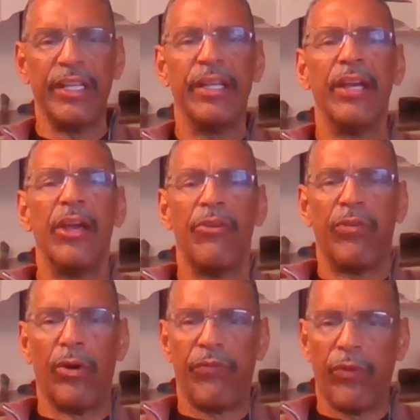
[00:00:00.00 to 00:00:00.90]
for
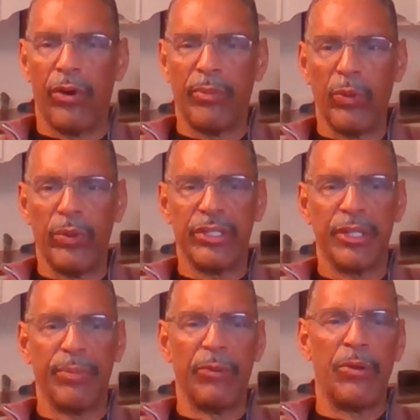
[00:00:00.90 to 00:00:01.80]
formal worship, and we
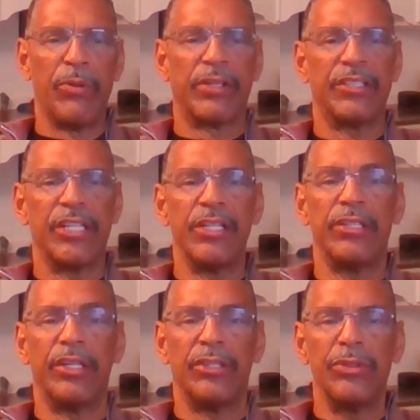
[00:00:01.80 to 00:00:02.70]
will continue to do
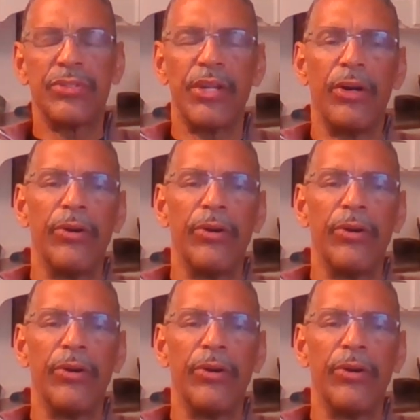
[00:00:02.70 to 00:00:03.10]
so